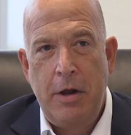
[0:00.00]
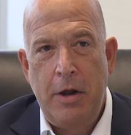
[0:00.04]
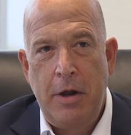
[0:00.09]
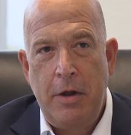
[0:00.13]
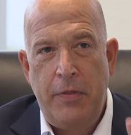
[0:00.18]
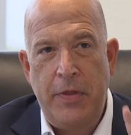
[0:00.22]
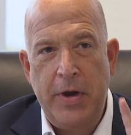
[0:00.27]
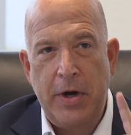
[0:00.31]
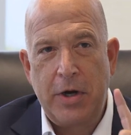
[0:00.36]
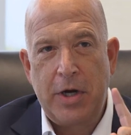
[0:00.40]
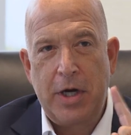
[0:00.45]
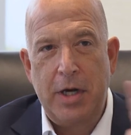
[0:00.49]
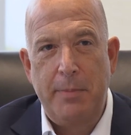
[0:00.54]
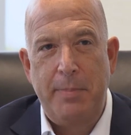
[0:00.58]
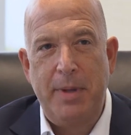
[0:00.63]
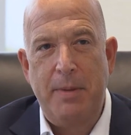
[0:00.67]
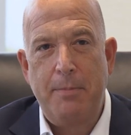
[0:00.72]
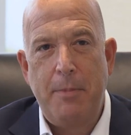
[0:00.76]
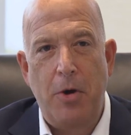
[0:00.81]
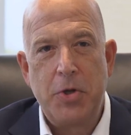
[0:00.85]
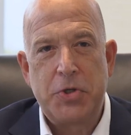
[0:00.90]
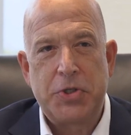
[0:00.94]
they're going to be
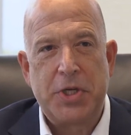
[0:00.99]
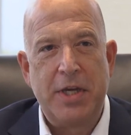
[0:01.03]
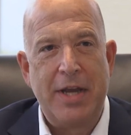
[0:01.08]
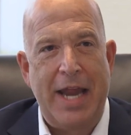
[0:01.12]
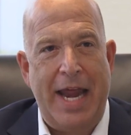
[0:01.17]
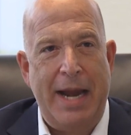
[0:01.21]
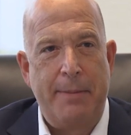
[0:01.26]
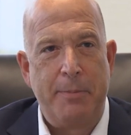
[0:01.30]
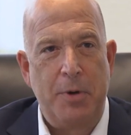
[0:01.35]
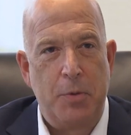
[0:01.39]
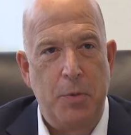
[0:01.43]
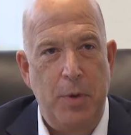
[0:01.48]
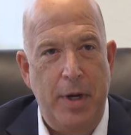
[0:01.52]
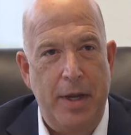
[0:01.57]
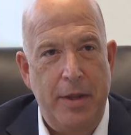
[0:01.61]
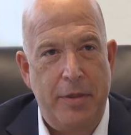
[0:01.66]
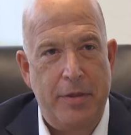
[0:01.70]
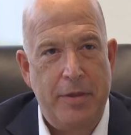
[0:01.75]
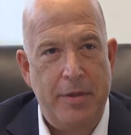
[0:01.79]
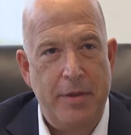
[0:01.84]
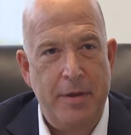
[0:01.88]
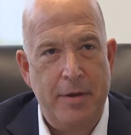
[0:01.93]
most enamored
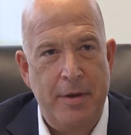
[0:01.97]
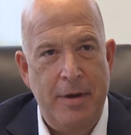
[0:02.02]
with.